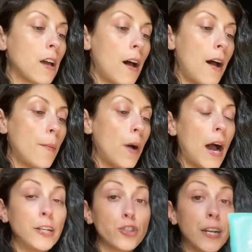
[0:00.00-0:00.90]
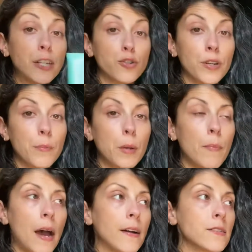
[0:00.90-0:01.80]
hydrating treatment
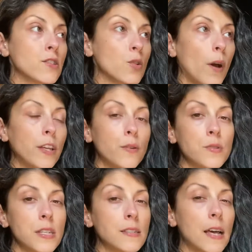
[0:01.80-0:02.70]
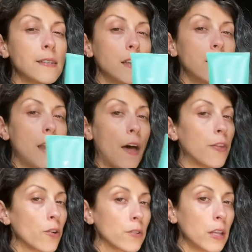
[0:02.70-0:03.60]
mask. So I use this as
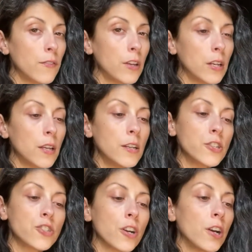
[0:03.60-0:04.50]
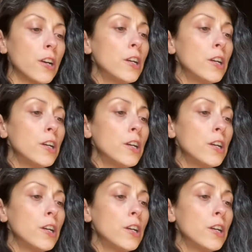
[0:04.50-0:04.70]
another leave-in conditioner.